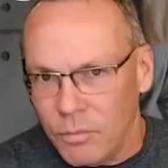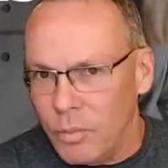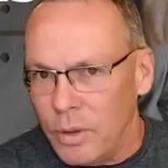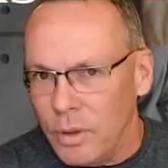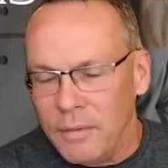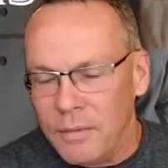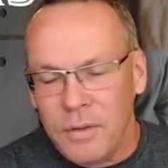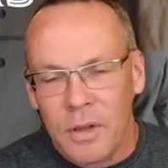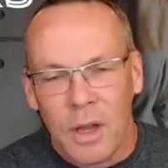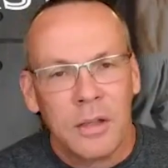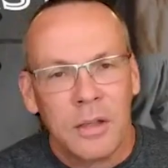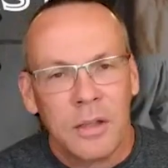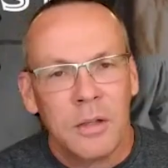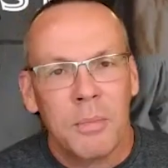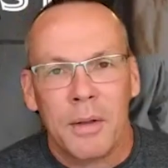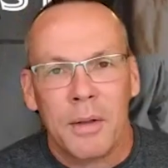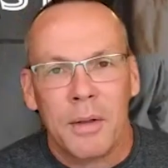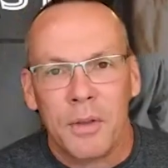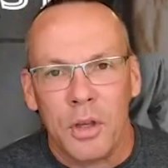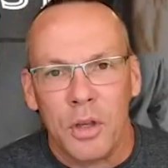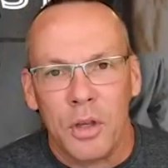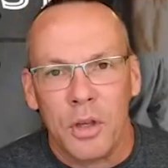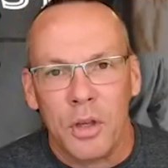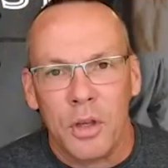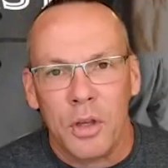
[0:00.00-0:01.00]
We've talked
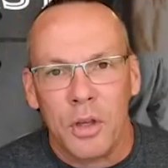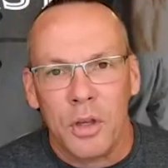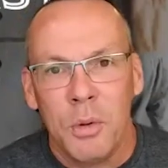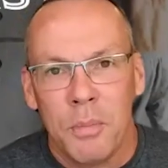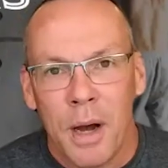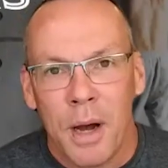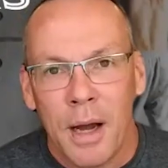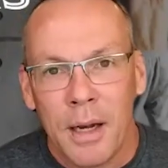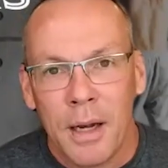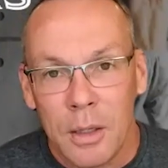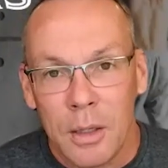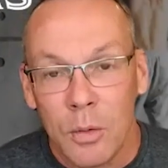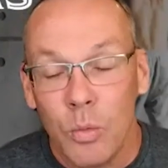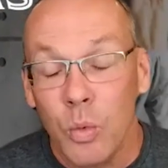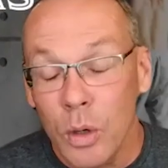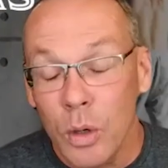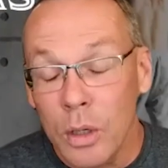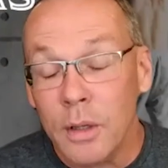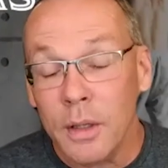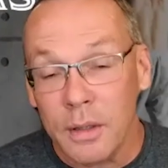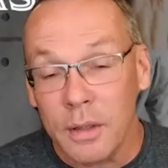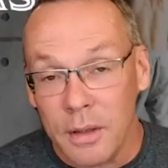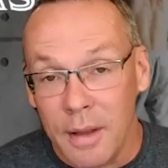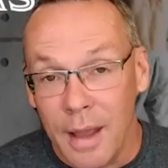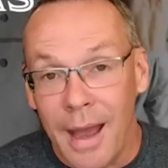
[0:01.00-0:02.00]
about the human
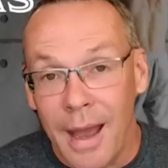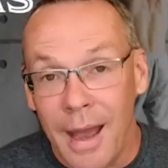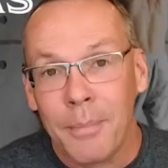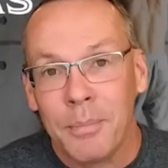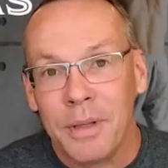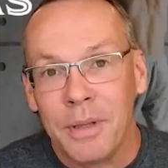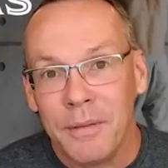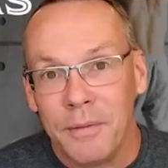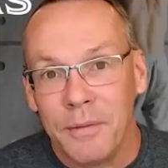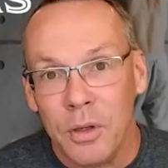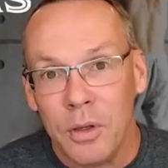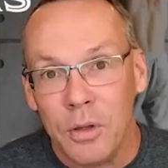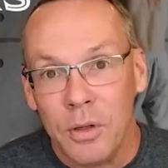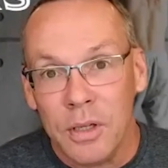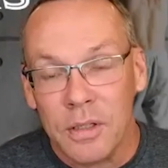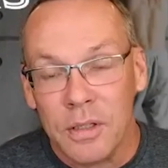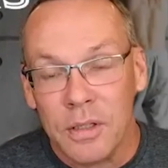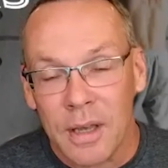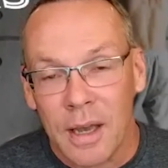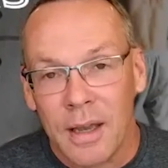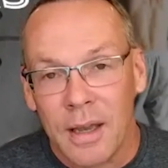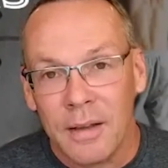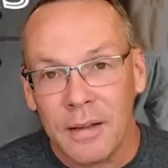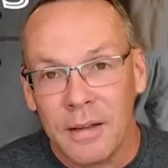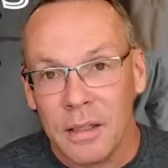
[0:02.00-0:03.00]
body will adapt if
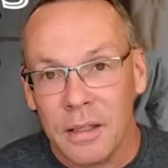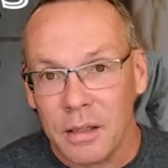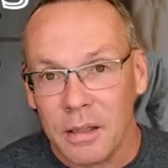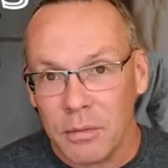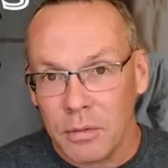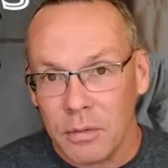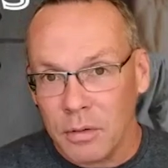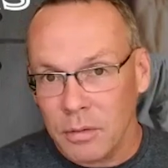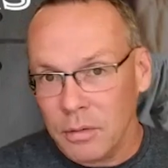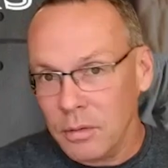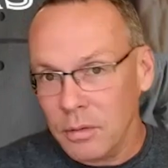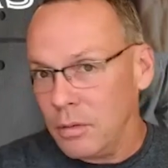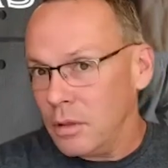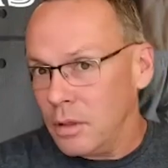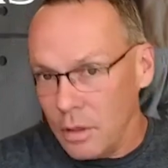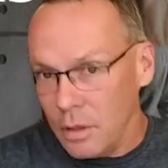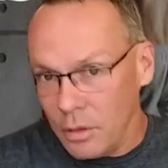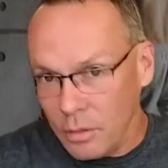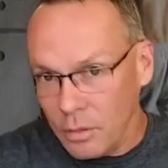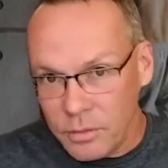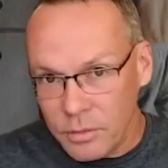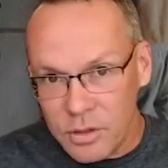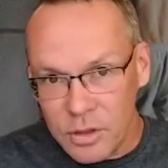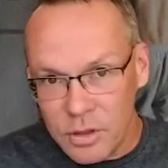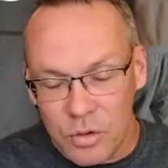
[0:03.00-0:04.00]
you decide to,
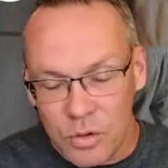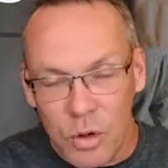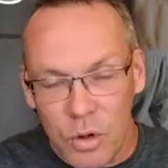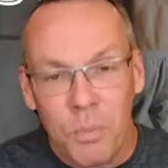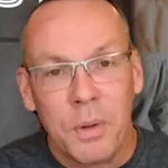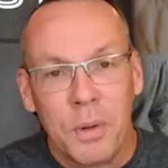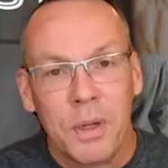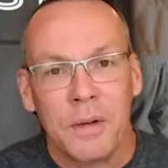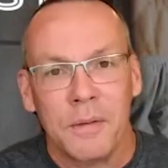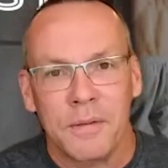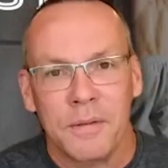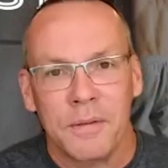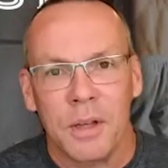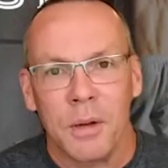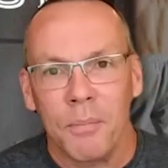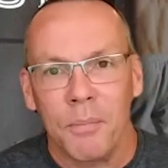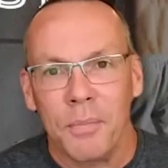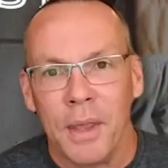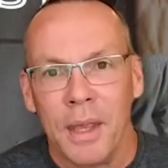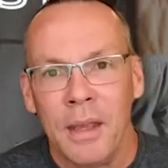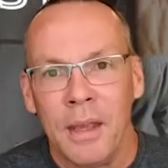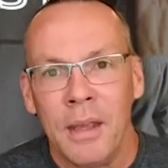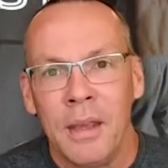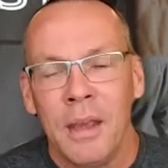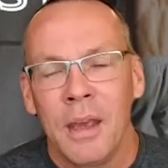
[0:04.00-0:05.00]
you know, strip it of
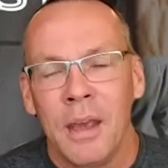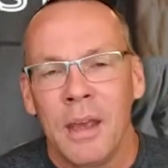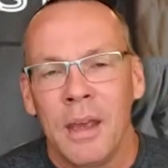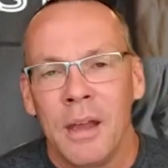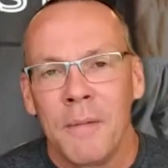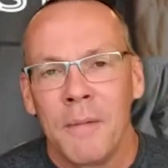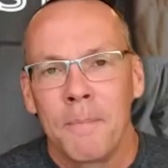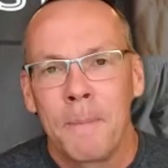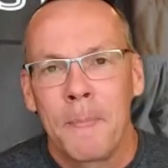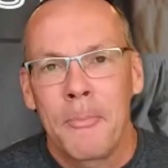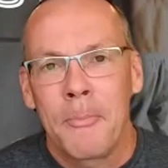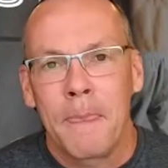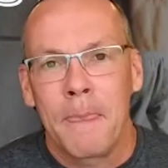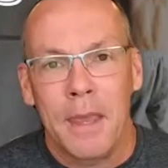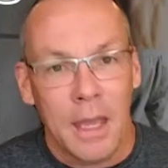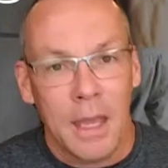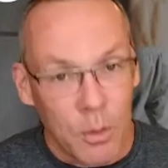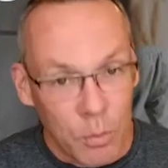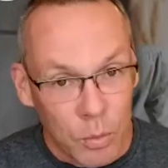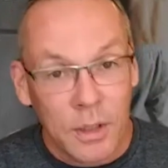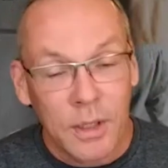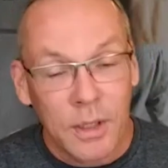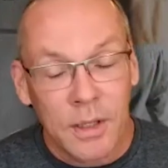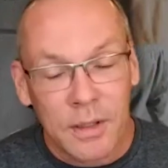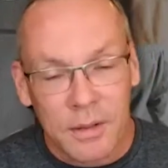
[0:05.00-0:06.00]
something.
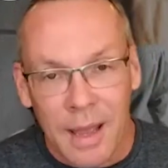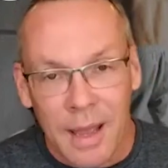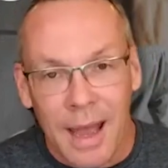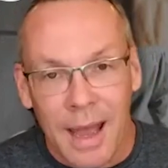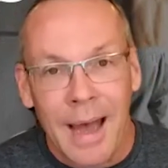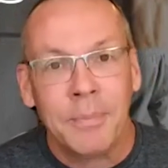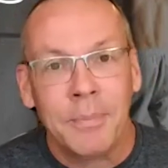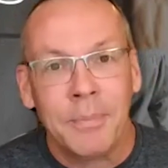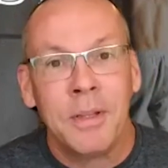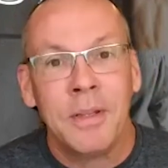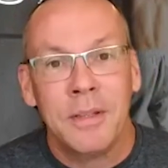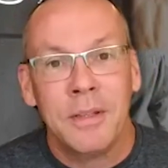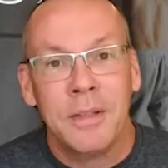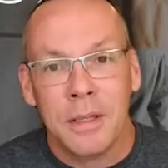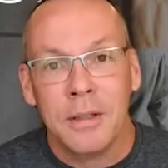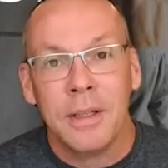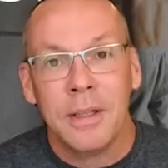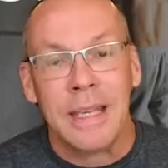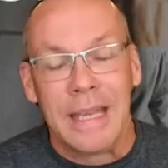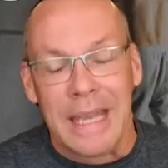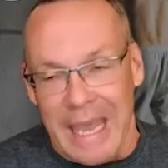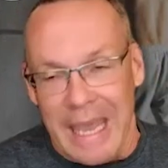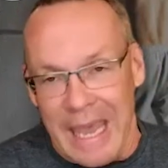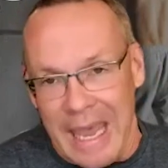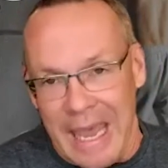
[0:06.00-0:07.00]
It will adapt
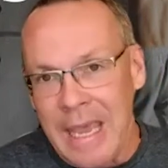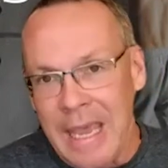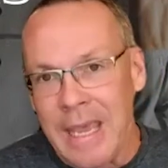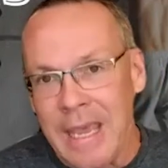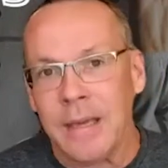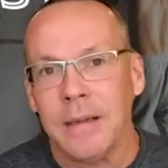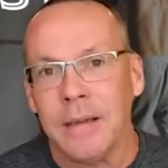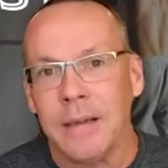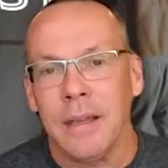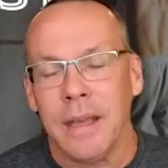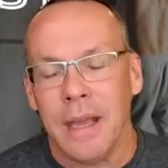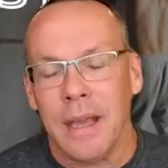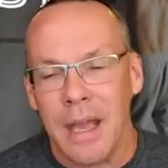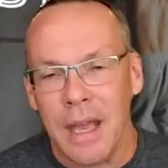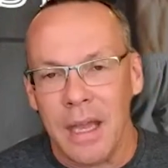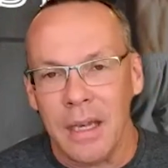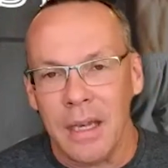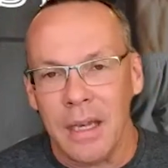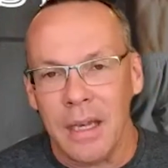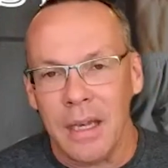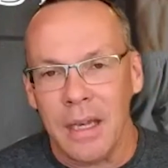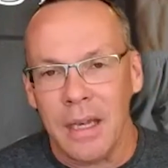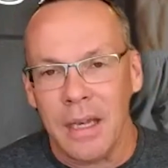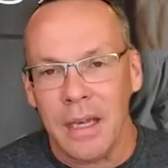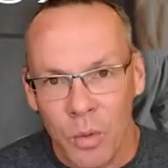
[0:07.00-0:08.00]
until it can't
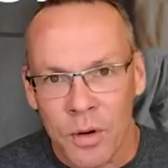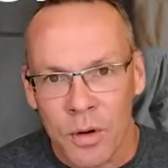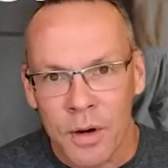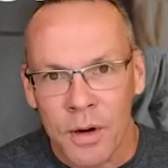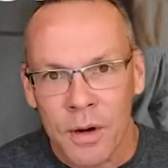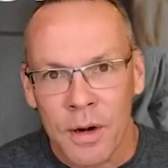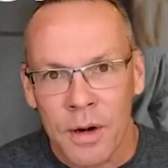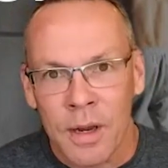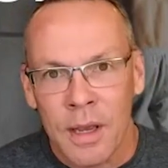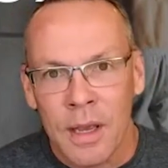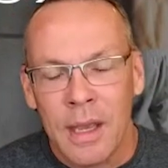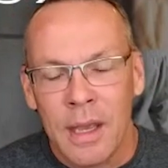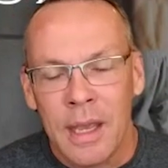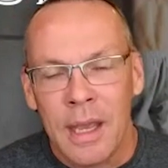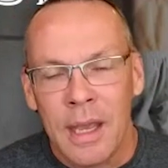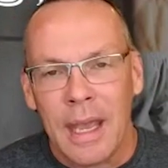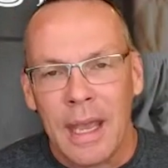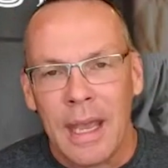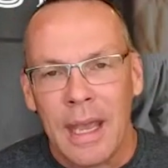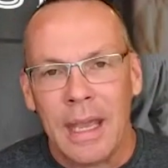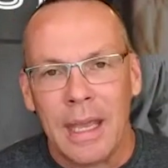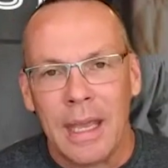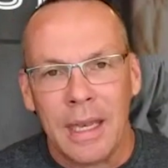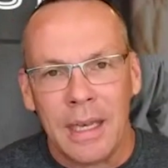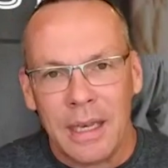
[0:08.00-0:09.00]
anymore.
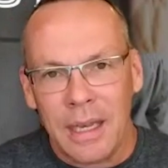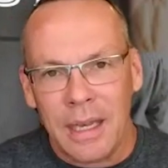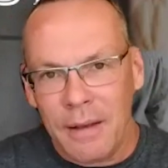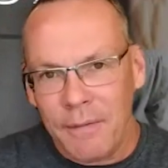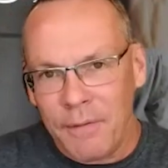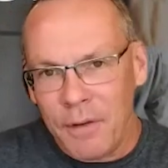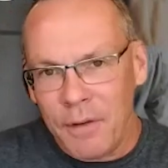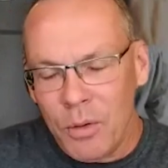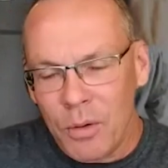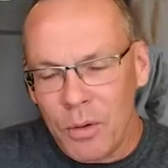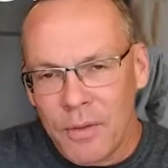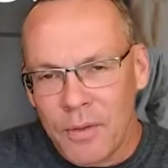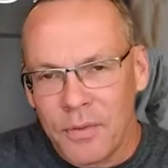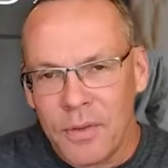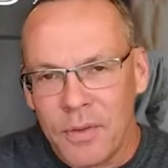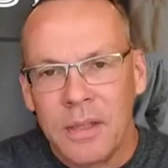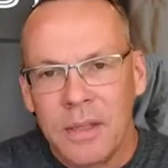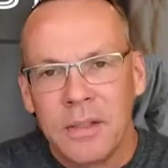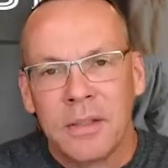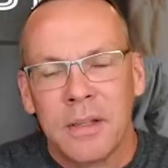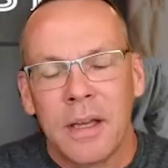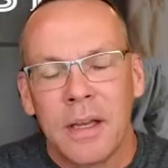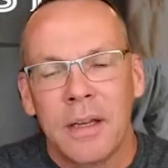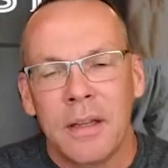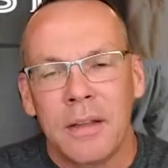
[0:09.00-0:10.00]
And if you were
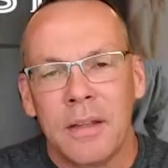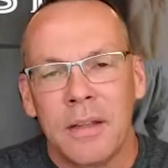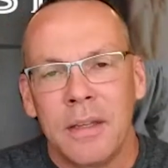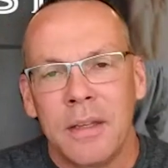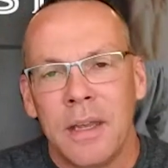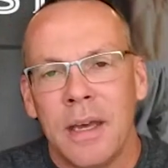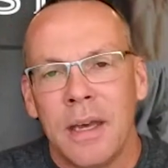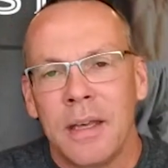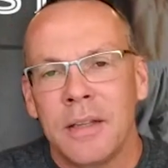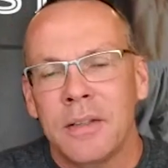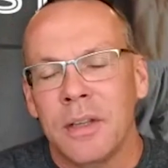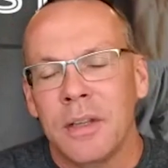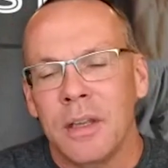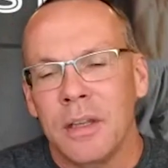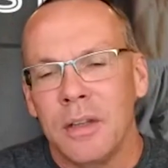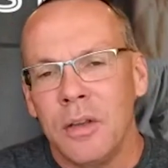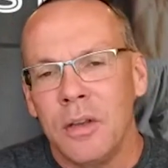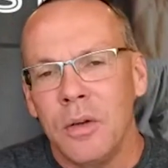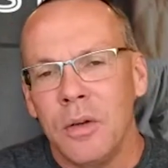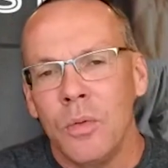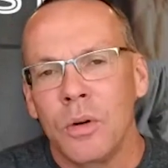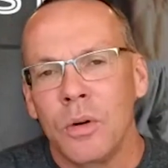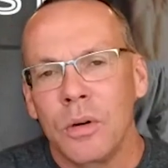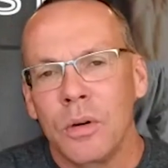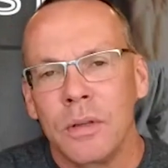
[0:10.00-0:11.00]
on this side of the desk
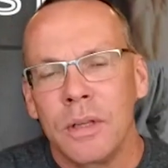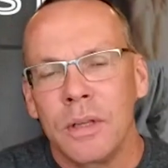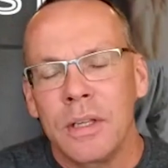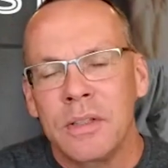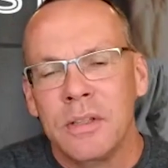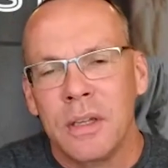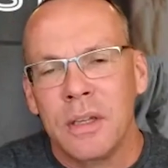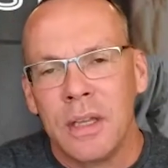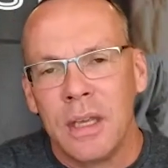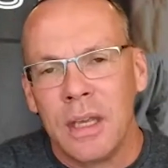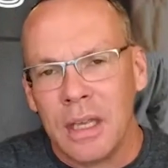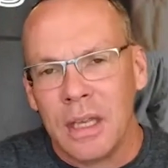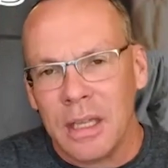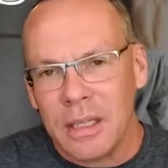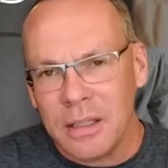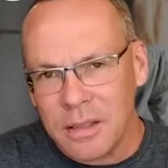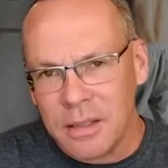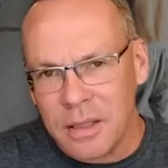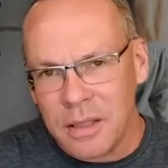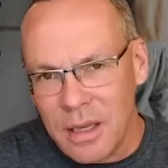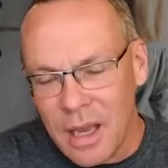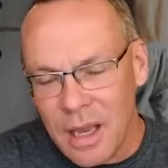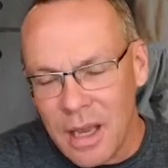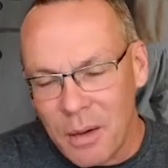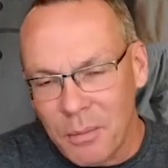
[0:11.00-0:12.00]
and you were listening
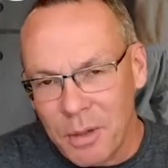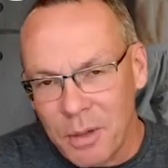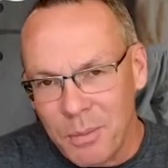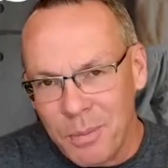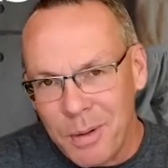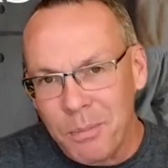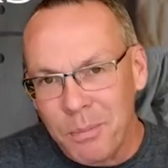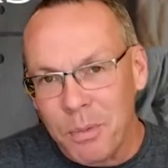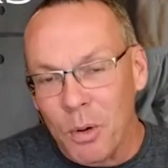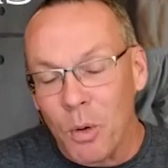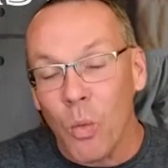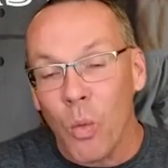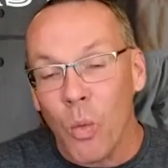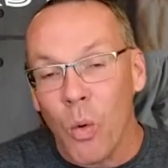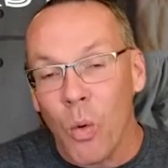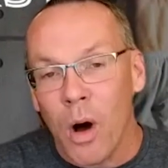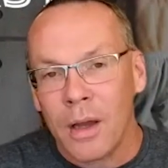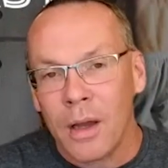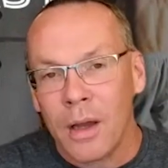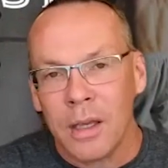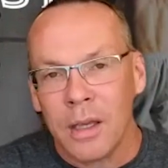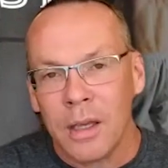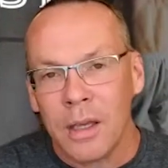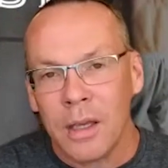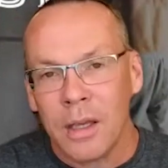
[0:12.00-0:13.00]
and seeing how many people
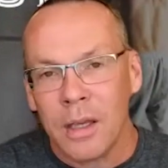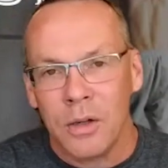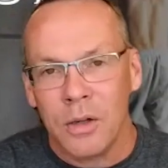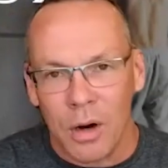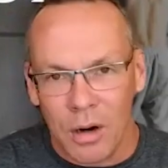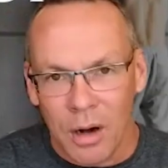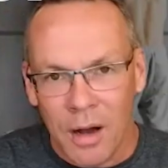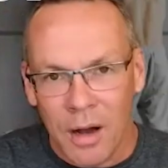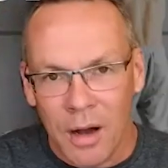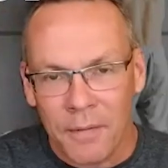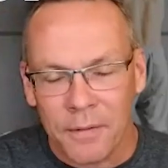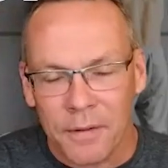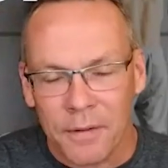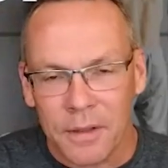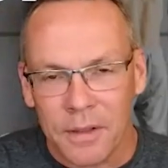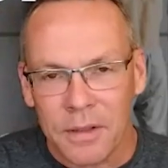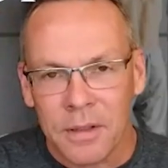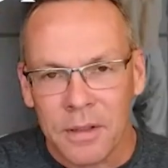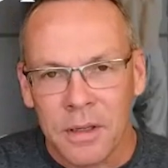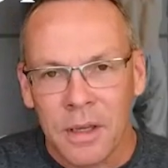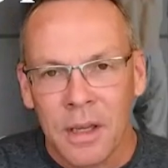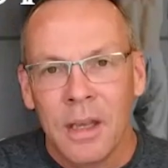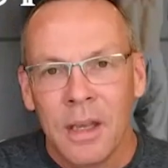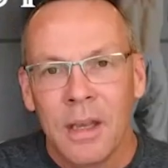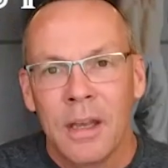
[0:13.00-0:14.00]
walk into our
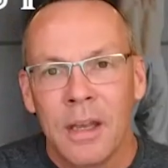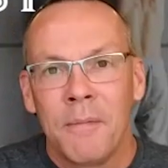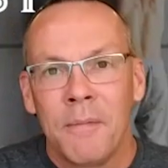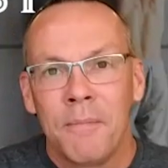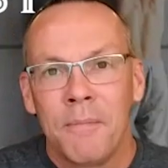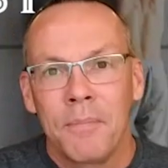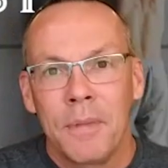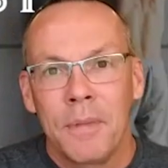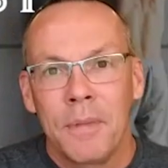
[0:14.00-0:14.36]
office,